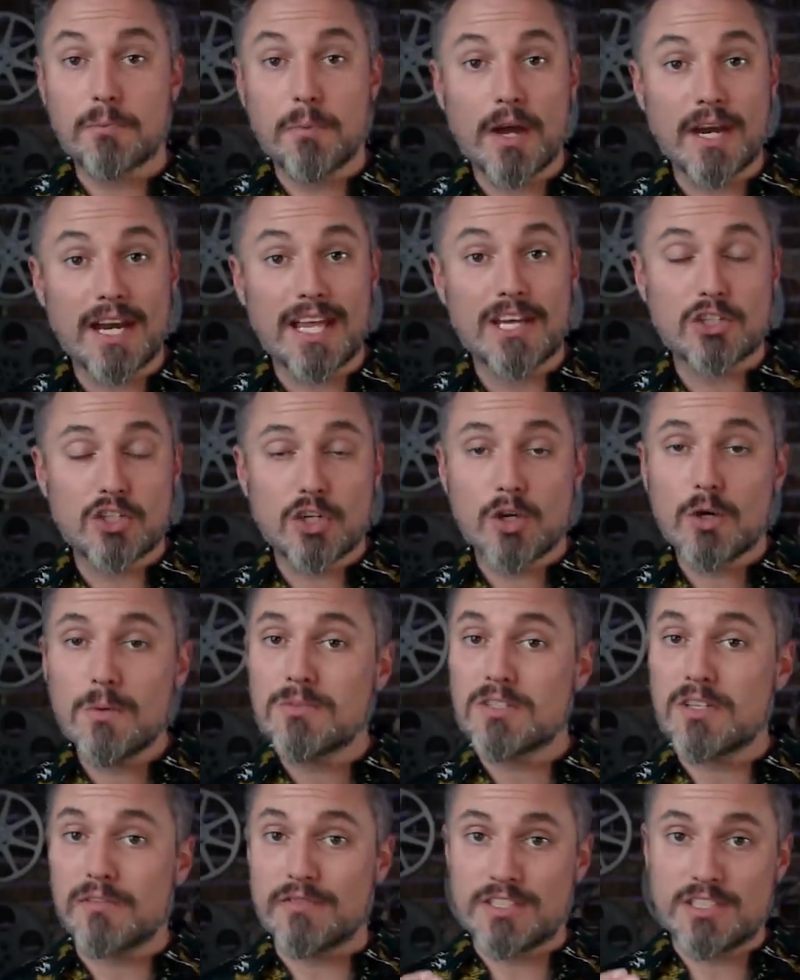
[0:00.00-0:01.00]
but in
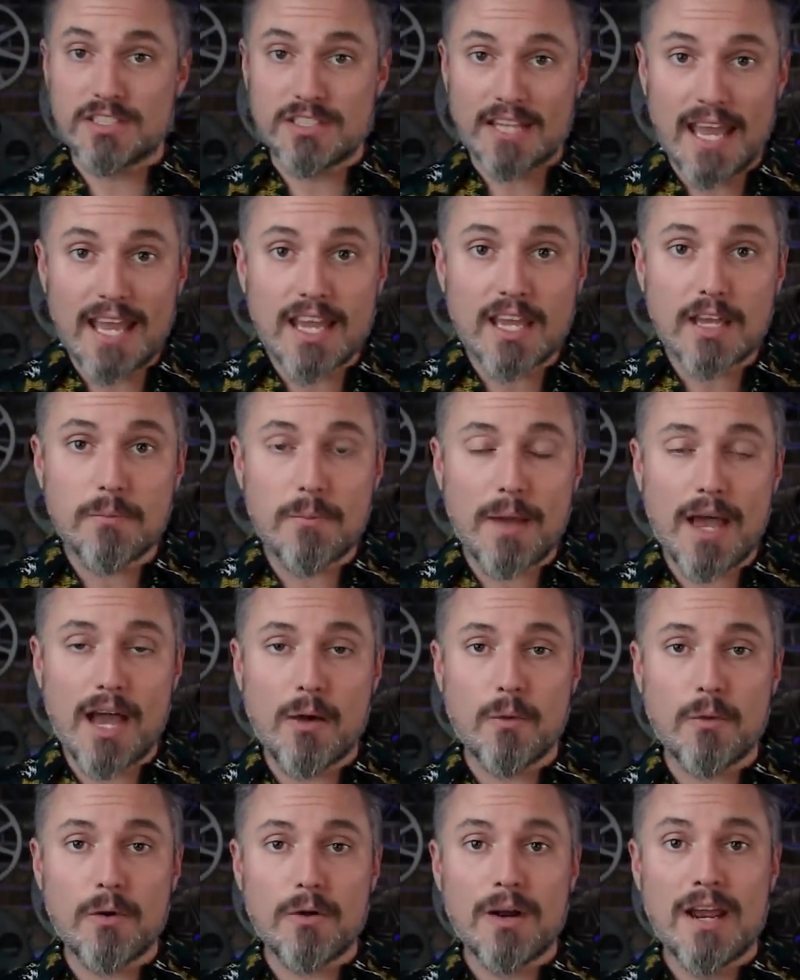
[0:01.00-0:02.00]
terms of staying
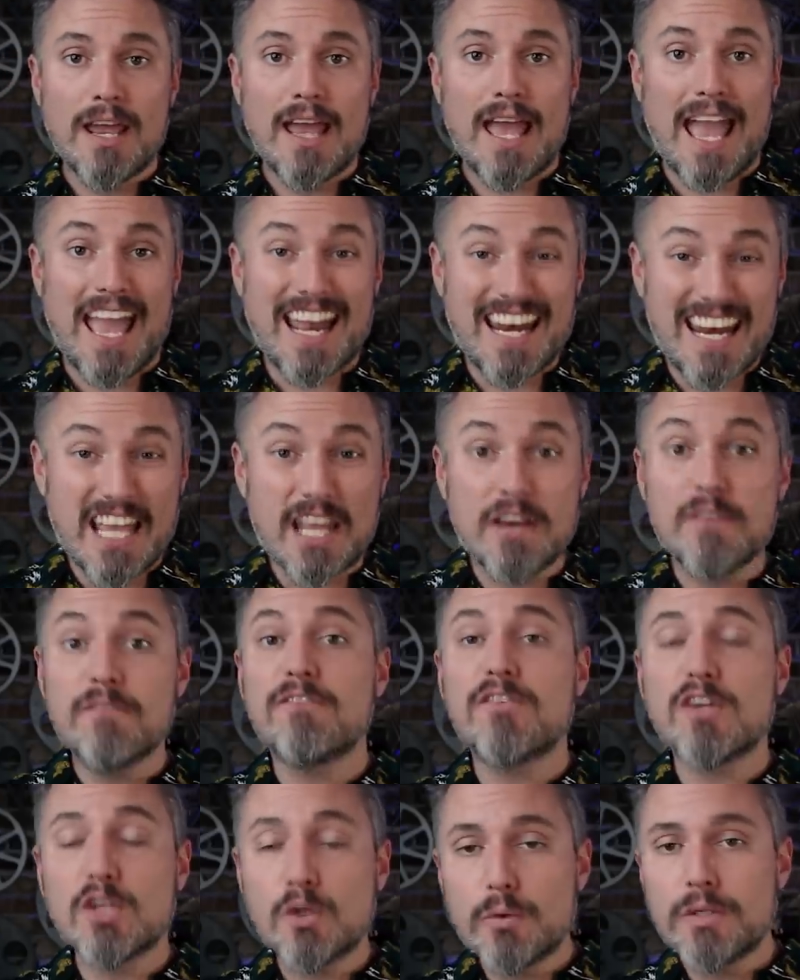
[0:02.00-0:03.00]
power and
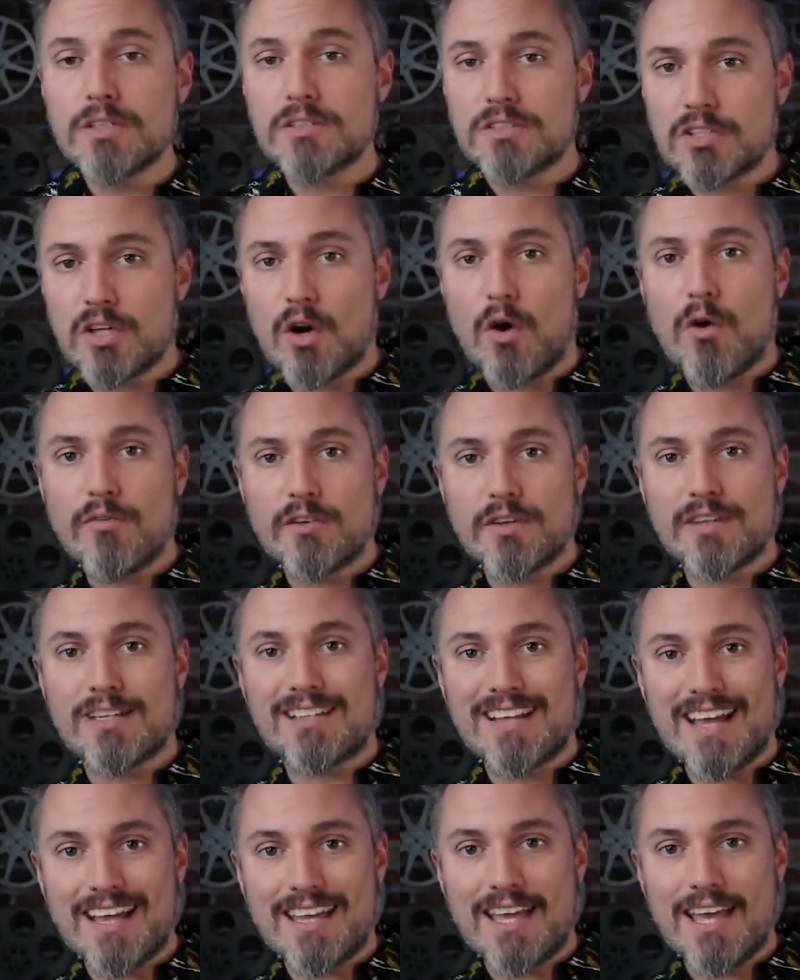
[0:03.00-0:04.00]
influence over the
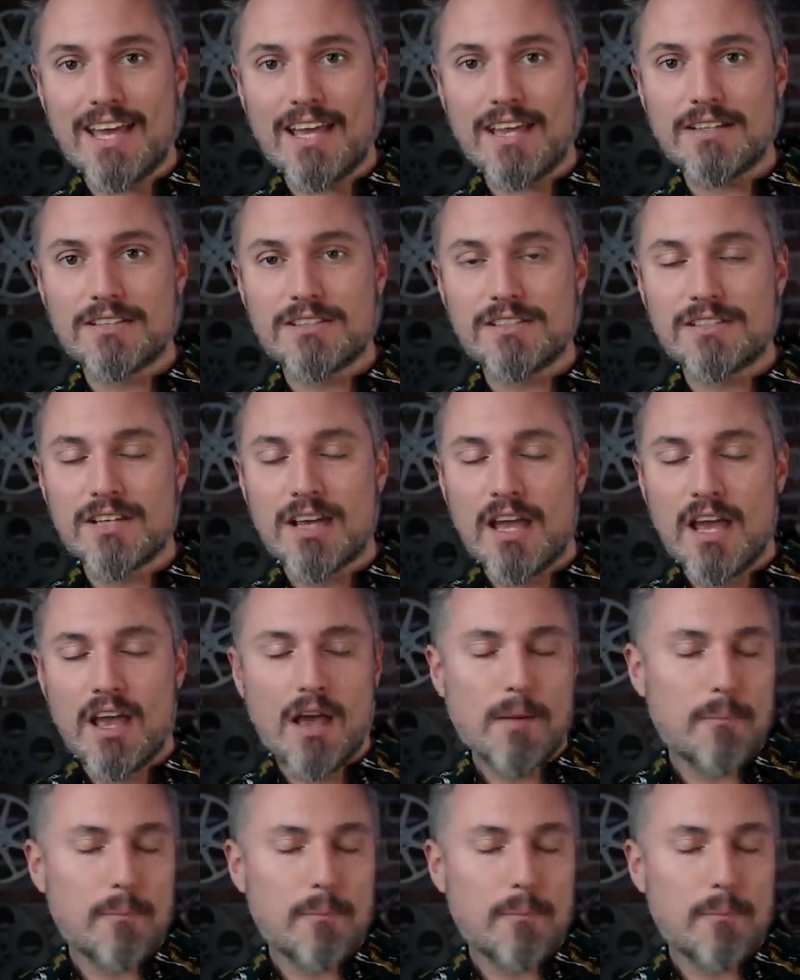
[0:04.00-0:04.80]
decades,